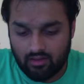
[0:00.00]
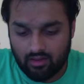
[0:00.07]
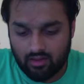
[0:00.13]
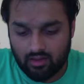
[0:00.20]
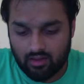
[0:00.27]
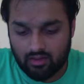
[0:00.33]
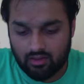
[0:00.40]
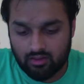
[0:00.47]

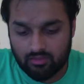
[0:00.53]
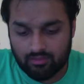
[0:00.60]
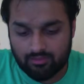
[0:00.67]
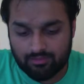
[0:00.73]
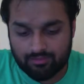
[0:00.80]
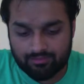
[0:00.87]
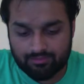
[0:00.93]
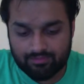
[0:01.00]

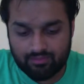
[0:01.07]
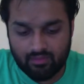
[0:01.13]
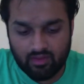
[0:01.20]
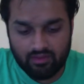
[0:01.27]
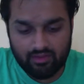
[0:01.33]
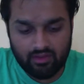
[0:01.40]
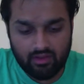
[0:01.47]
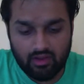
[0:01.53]

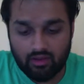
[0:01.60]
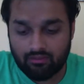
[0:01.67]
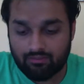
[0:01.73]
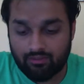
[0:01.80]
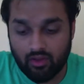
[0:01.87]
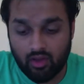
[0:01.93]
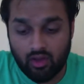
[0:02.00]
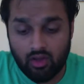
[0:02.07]
Yeah.
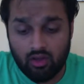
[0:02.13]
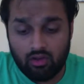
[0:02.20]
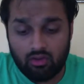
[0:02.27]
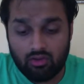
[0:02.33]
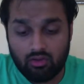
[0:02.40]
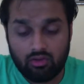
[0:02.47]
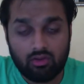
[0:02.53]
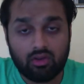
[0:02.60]

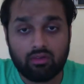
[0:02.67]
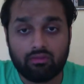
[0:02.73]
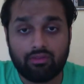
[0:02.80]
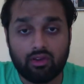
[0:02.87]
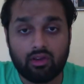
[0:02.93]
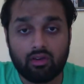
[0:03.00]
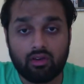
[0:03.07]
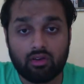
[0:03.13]
You
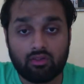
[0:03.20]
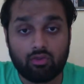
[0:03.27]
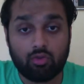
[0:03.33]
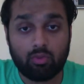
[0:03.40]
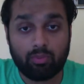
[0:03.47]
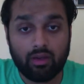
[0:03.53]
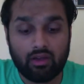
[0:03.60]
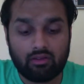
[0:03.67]
configure it to
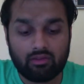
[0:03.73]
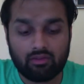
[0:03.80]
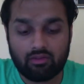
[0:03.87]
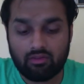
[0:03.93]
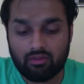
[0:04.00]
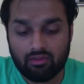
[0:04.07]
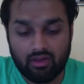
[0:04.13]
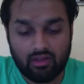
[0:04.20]
the patient.
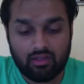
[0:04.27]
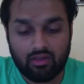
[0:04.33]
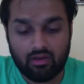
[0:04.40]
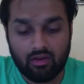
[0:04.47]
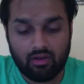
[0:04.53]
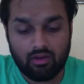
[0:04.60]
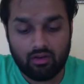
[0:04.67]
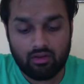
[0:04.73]
You set
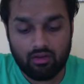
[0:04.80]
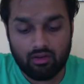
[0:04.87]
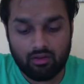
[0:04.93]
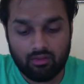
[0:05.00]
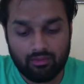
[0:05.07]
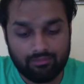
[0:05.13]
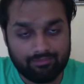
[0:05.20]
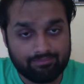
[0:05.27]
there,
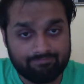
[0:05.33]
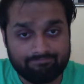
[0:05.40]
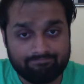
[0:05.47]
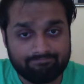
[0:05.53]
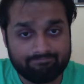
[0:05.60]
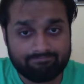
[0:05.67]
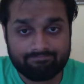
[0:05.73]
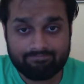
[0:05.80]

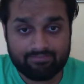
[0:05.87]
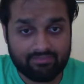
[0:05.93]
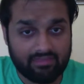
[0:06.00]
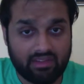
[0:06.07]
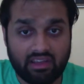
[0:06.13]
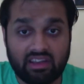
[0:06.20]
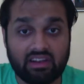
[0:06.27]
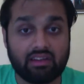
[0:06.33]

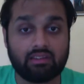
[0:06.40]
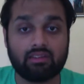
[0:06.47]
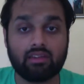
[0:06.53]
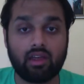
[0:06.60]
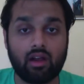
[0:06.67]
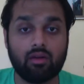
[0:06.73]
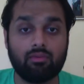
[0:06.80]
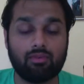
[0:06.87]
get it
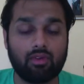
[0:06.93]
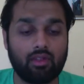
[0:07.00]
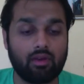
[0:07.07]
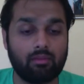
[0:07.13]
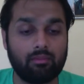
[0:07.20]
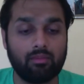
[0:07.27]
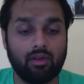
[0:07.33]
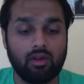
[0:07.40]
set up for
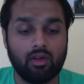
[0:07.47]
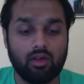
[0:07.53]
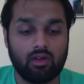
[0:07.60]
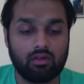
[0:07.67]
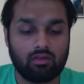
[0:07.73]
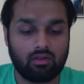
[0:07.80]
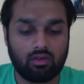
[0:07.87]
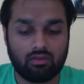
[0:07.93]
them.
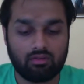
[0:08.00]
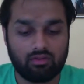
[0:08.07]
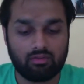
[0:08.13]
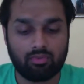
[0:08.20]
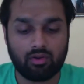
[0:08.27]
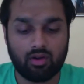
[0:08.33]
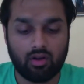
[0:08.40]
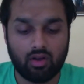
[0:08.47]
Don't just
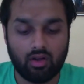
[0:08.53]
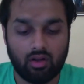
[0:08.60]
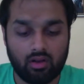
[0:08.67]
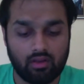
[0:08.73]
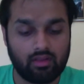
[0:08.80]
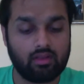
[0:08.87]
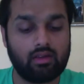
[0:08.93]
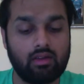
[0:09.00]
put it on
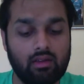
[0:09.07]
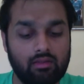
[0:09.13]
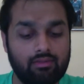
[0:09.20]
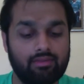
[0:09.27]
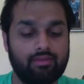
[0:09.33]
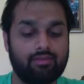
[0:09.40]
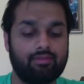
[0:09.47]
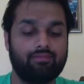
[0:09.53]
and
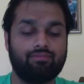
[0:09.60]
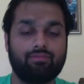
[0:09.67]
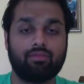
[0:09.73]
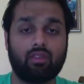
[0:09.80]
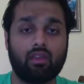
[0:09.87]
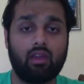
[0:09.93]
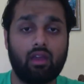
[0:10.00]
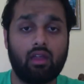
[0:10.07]
leave.
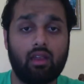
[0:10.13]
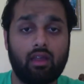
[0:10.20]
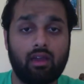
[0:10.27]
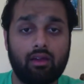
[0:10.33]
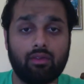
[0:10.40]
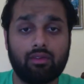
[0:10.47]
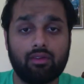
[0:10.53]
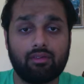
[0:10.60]
And
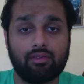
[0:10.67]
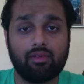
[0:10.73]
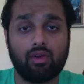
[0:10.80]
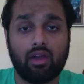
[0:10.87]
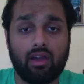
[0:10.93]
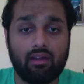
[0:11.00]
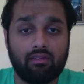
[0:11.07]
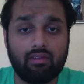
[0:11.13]
now if you
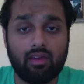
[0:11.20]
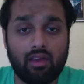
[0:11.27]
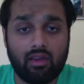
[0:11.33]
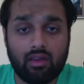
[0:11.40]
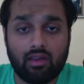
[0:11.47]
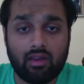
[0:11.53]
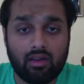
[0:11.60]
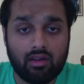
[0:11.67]
have
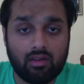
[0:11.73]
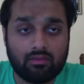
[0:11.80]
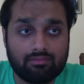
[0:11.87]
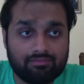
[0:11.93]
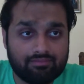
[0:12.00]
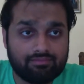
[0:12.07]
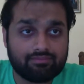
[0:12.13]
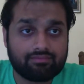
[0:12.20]

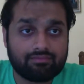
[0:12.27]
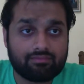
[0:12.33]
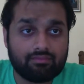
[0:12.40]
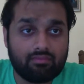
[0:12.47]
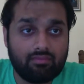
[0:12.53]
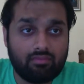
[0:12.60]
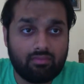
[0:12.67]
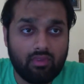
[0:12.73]

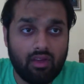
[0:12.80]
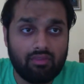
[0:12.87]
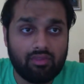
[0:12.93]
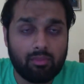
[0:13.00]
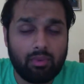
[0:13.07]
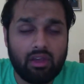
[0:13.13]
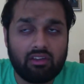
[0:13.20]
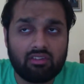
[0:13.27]
if
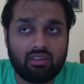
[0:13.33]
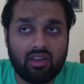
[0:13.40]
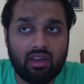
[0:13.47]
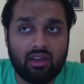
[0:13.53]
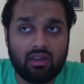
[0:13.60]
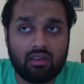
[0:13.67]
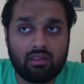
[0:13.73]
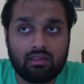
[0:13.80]
the patient
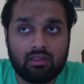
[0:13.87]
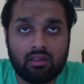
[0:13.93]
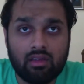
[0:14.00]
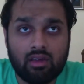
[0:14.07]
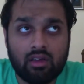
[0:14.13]
has,